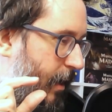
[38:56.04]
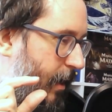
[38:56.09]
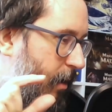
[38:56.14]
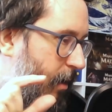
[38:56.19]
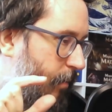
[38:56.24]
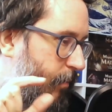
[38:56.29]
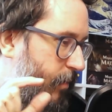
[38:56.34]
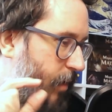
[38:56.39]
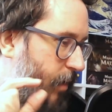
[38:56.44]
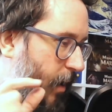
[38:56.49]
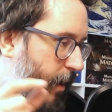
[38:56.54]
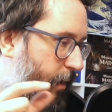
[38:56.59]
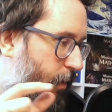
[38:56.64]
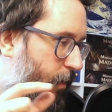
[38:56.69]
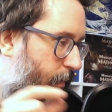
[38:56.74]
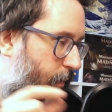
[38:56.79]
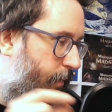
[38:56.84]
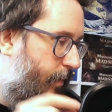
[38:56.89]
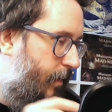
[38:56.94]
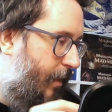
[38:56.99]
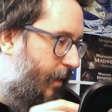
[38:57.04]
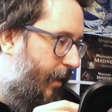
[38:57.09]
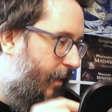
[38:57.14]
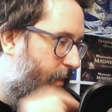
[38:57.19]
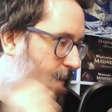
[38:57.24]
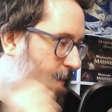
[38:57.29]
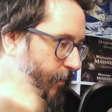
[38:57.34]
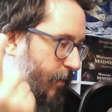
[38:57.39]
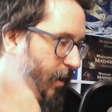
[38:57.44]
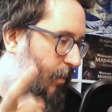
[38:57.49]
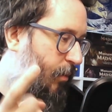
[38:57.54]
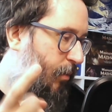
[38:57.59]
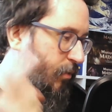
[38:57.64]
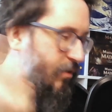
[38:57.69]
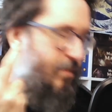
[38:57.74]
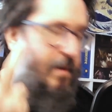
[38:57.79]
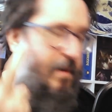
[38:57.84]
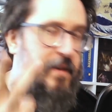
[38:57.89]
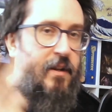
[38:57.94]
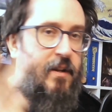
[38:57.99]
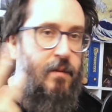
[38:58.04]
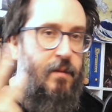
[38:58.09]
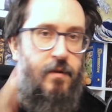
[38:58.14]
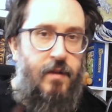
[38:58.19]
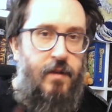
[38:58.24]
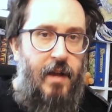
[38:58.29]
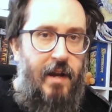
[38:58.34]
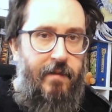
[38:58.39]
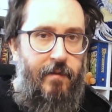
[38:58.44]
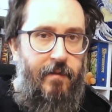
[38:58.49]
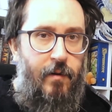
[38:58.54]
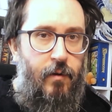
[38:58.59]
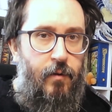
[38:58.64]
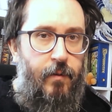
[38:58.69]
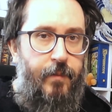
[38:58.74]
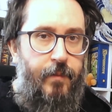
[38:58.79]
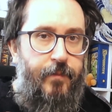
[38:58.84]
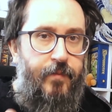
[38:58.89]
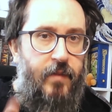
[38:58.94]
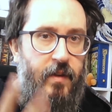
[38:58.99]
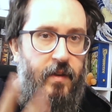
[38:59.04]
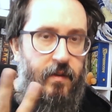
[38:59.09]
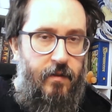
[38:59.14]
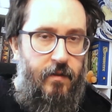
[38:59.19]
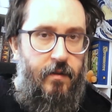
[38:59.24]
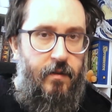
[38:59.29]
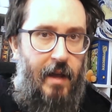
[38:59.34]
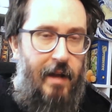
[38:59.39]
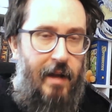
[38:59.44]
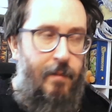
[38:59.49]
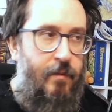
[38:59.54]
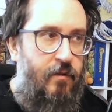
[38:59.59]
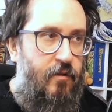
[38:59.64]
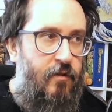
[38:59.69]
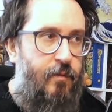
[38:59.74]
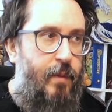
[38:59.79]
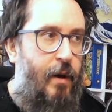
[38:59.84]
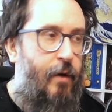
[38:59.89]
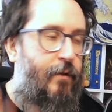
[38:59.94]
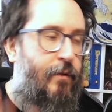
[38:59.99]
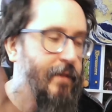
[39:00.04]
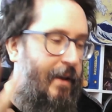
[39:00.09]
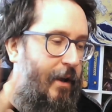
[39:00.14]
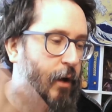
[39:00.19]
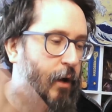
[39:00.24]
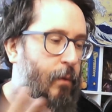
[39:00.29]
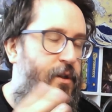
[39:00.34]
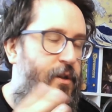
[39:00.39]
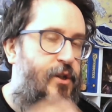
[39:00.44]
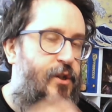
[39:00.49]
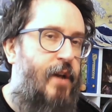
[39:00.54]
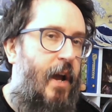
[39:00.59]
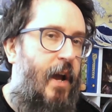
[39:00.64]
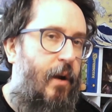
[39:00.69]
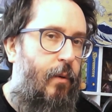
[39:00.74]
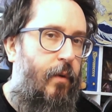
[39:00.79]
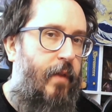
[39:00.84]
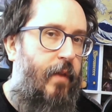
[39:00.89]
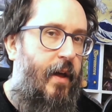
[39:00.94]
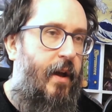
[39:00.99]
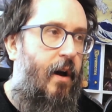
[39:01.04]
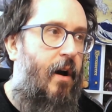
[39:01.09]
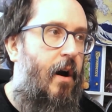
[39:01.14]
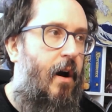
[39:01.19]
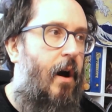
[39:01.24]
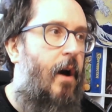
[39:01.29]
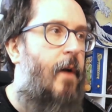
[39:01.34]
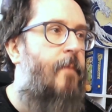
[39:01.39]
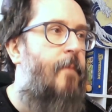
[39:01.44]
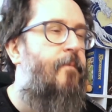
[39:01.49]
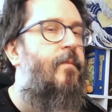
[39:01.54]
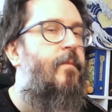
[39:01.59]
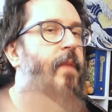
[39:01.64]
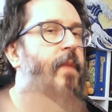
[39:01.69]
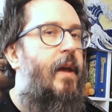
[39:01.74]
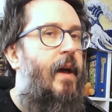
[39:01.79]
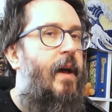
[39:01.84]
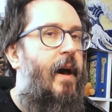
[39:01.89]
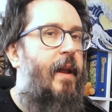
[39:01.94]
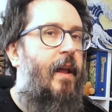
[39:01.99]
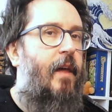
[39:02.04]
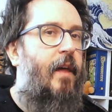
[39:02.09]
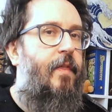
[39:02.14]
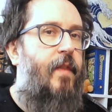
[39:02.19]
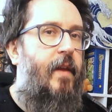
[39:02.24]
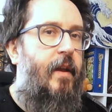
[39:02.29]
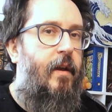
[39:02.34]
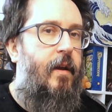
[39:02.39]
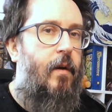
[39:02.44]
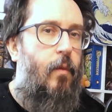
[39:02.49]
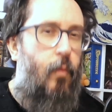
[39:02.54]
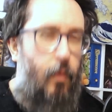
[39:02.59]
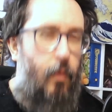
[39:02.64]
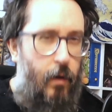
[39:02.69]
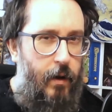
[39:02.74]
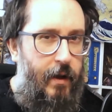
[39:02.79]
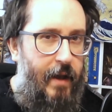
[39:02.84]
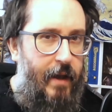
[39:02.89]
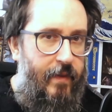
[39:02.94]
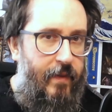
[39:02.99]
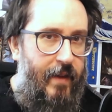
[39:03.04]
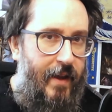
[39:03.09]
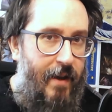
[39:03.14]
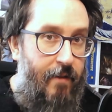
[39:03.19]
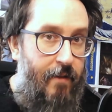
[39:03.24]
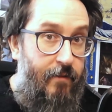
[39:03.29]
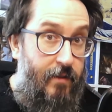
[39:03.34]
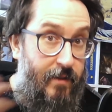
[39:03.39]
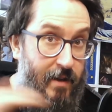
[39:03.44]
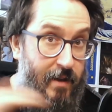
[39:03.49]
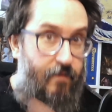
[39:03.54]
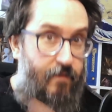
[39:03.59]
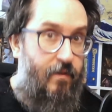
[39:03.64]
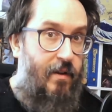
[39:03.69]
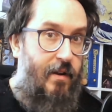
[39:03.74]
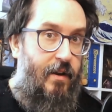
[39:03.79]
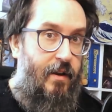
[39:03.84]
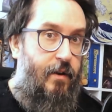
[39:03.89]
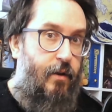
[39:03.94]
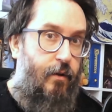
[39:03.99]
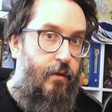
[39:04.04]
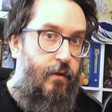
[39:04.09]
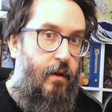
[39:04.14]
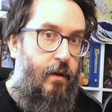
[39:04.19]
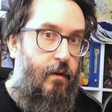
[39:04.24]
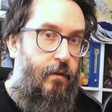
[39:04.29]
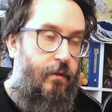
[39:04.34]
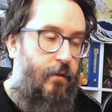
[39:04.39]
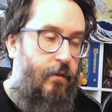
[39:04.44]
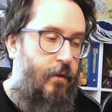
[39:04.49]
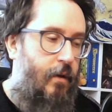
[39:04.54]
tight on like the verbal, somatic, and material elements of spells. Like, I always check what they are. And I think, well, can the character definitely do those?